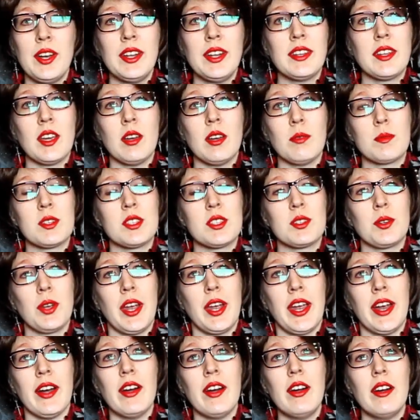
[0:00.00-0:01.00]
it comes to
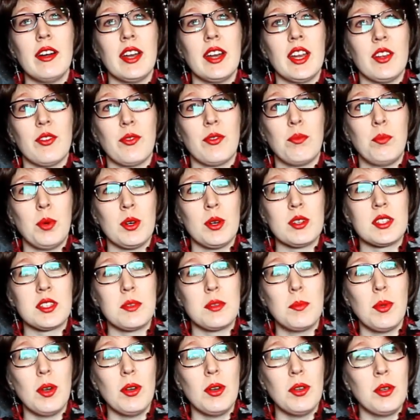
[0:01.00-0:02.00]
hair, if
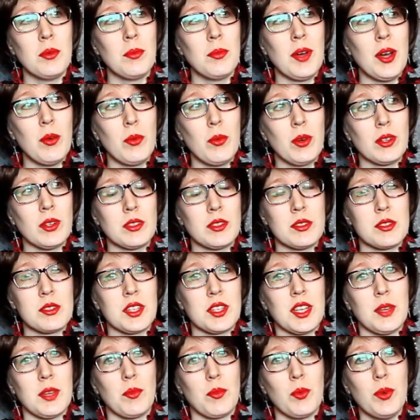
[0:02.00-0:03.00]
possible, you might want to
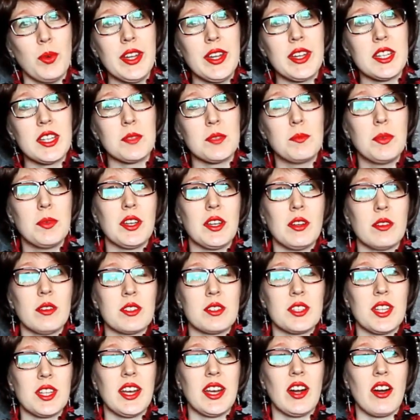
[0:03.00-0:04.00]
skip wigs because
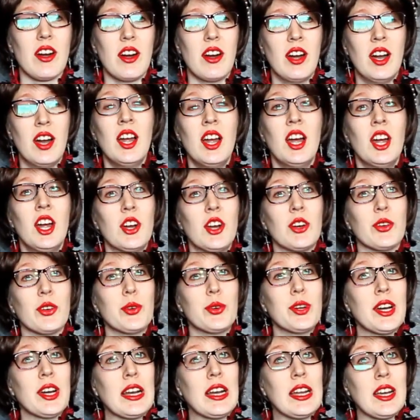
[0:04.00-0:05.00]
they are
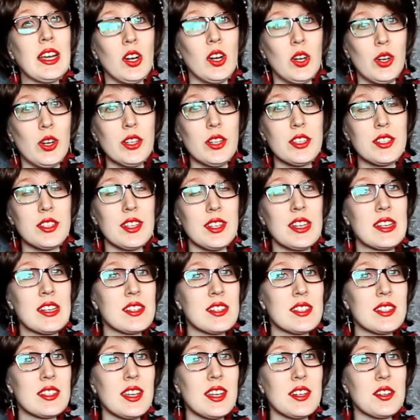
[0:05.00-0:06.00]
really hot.
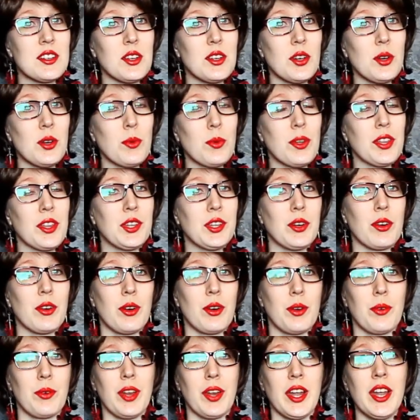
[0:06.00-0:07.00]
Instead, go with your
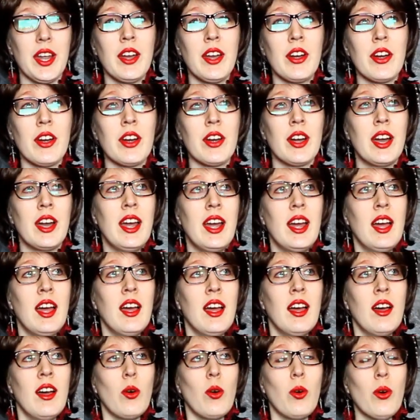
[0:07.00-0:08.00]
own hair.
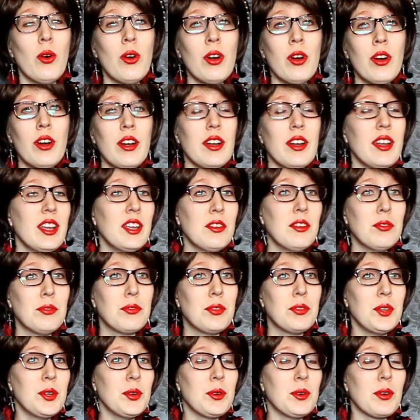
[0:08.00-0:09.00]
Or if
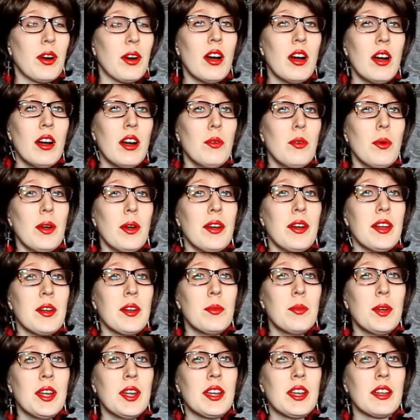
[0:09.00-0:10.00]
you are wearing a
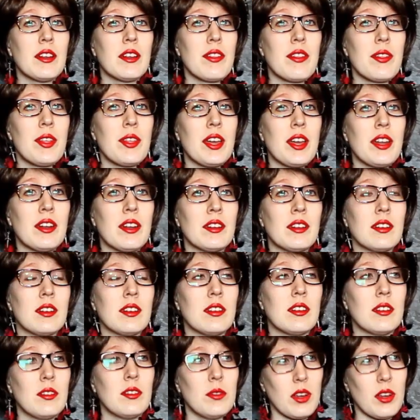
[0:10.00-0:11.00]
wig, then
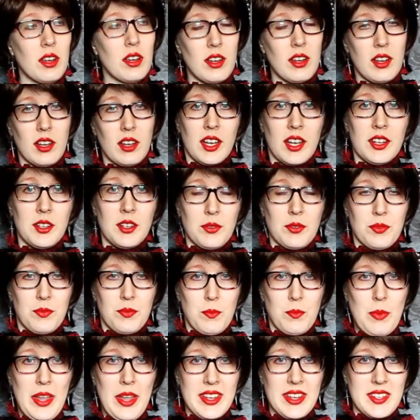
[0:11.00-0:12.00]
kind of
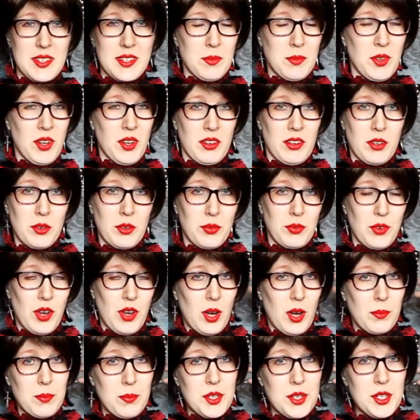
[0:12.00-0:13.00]
make some kind of
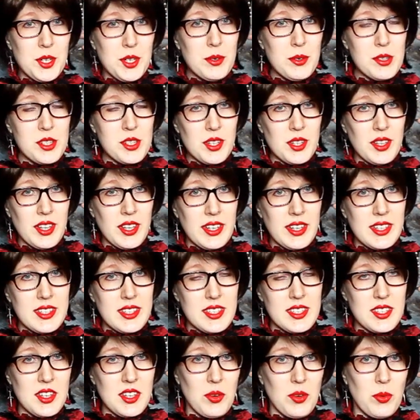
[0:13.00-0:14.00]
updo so that
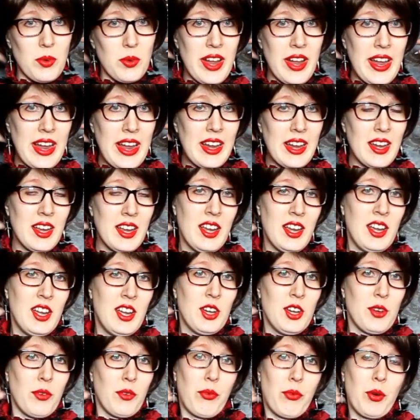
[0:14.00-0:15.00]
it's away
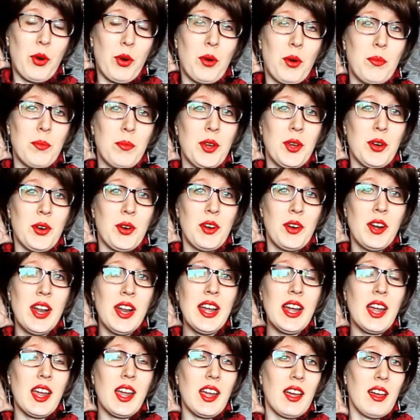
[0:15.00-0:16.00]
from your
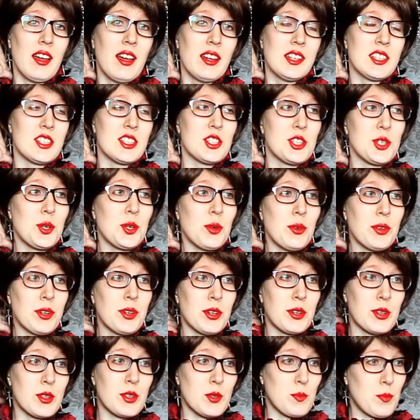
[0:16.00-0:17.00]
neck and
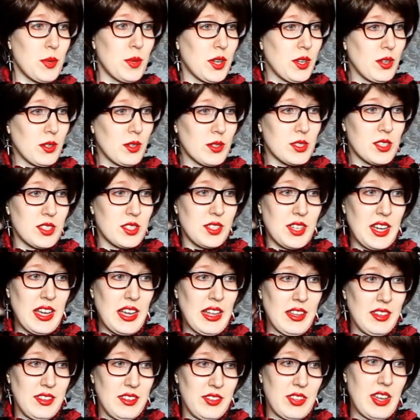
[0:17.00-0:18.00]
shoulders, because
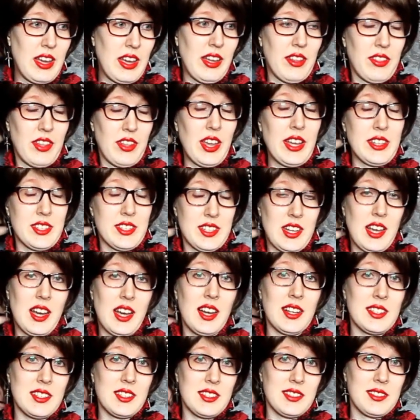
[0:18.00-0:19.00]
that's
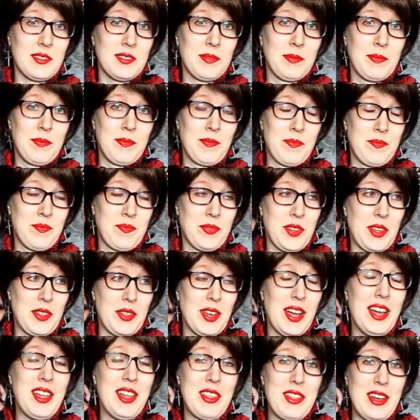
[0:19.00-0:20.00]
hot.
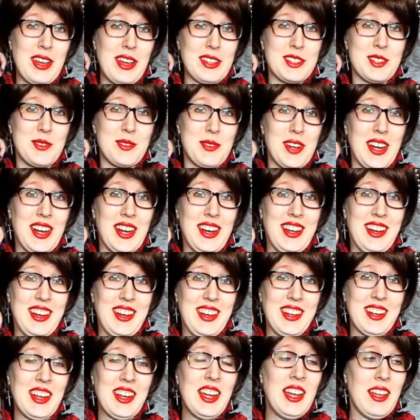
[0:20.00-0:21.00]
That's really
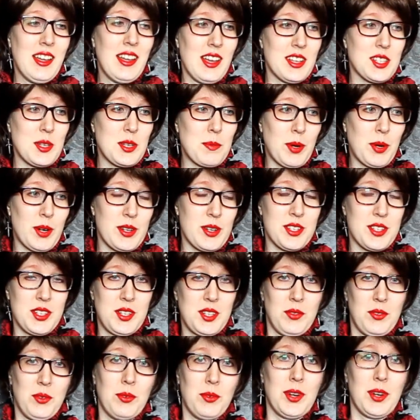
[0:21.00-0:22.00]
hot. As a
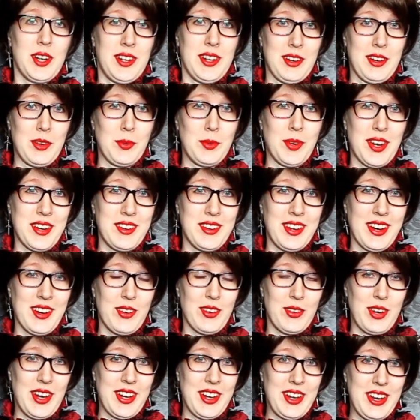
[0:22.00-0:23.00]
person wearing a wig
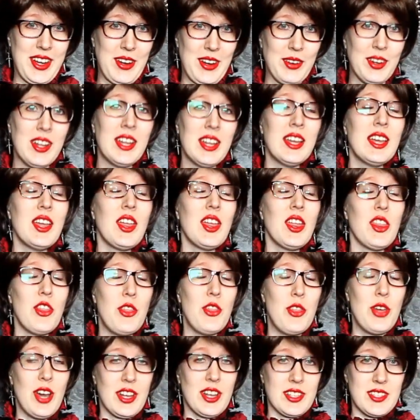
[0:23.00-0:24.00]
right now,
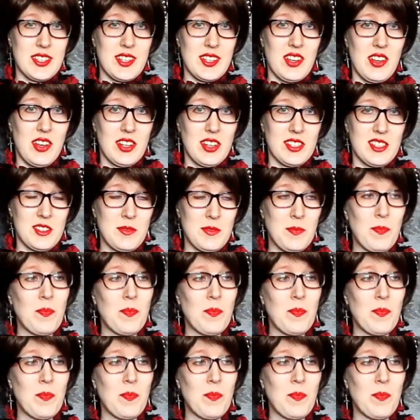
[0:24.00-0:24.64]
that's hot.